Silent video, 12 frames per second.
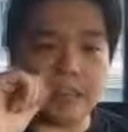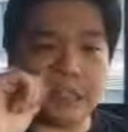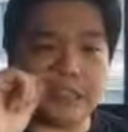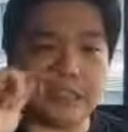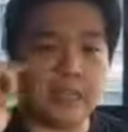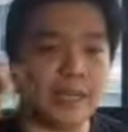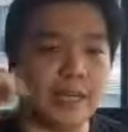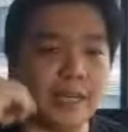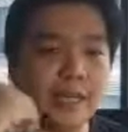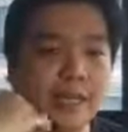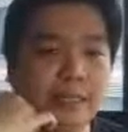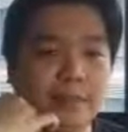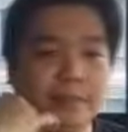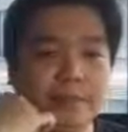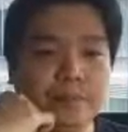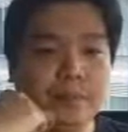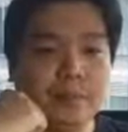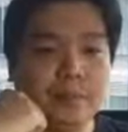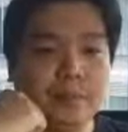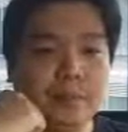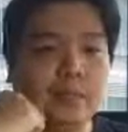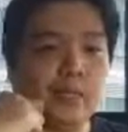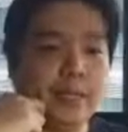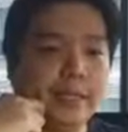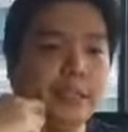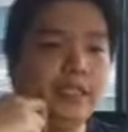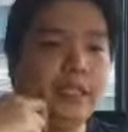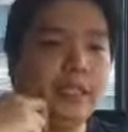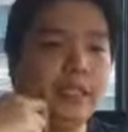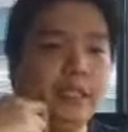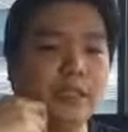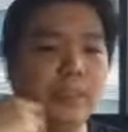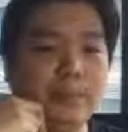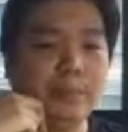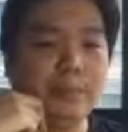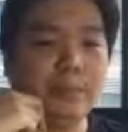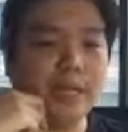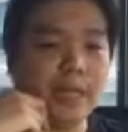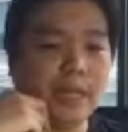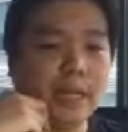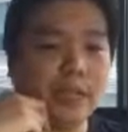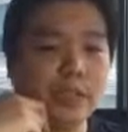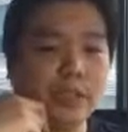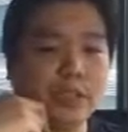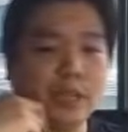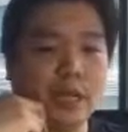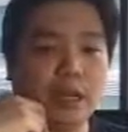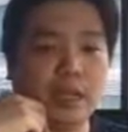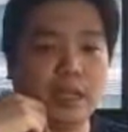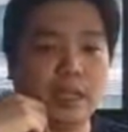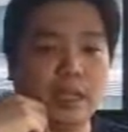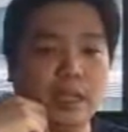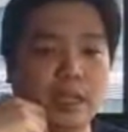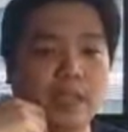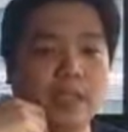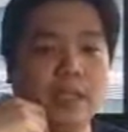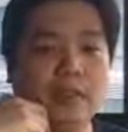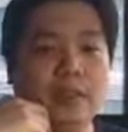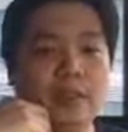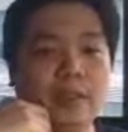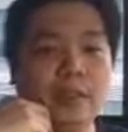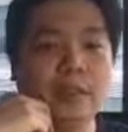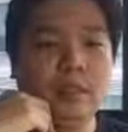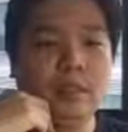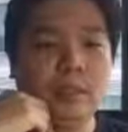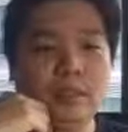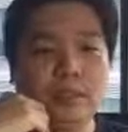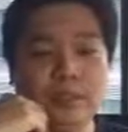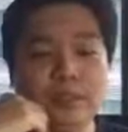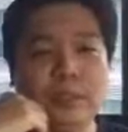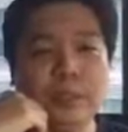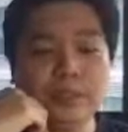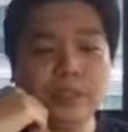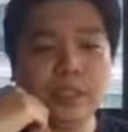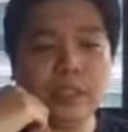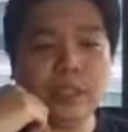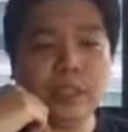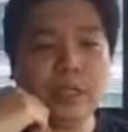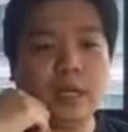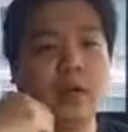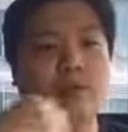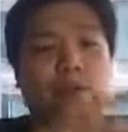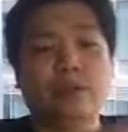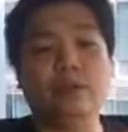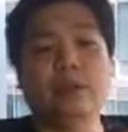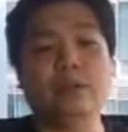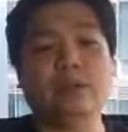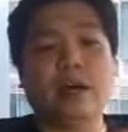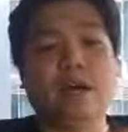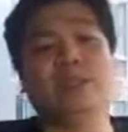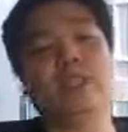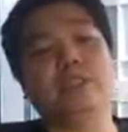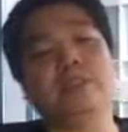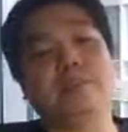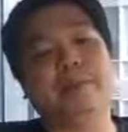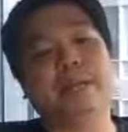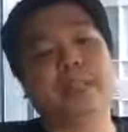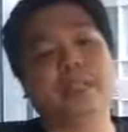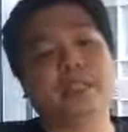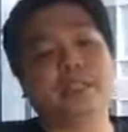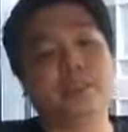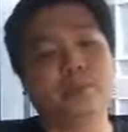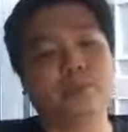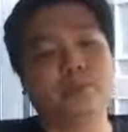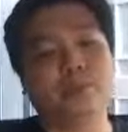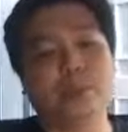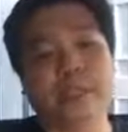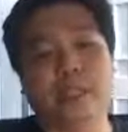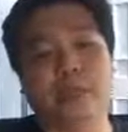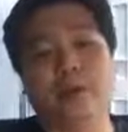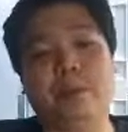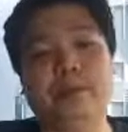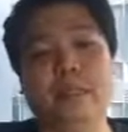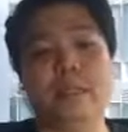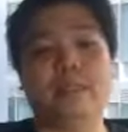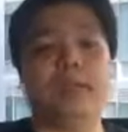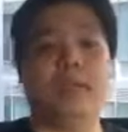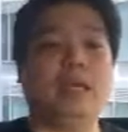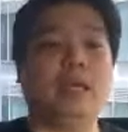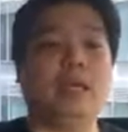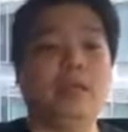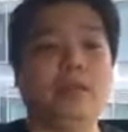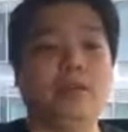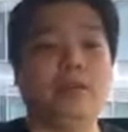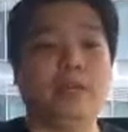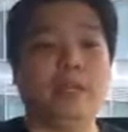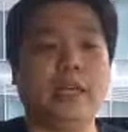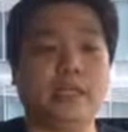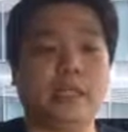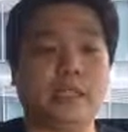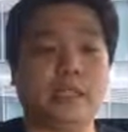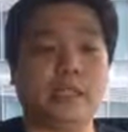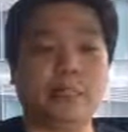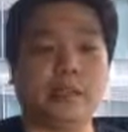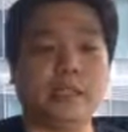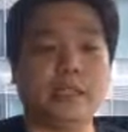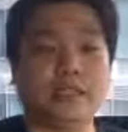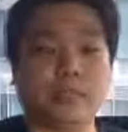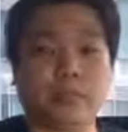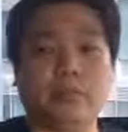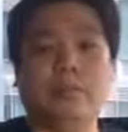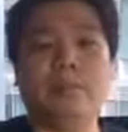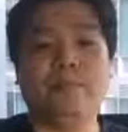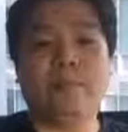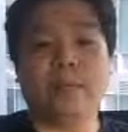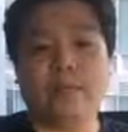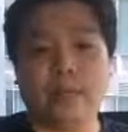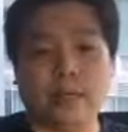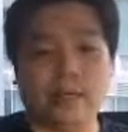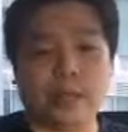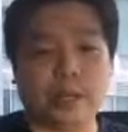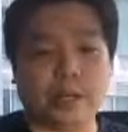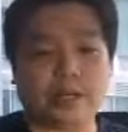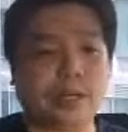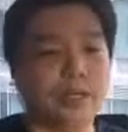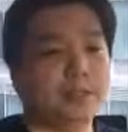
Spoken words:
It seems like potentially this could be an answer I would take. So a user, we don't know how the user makes that assume role with Web Identity API call yet at this point, so let's park that.